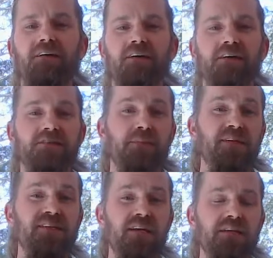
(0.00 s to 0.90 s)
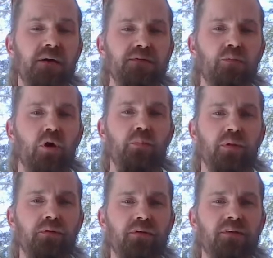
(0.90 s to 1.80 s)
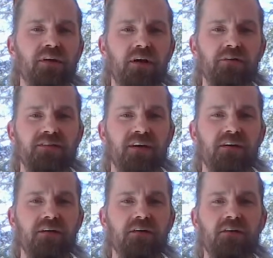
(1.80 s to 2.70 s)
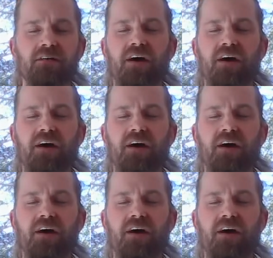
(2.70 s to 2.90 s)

is up to 10 times more polluted than outside air.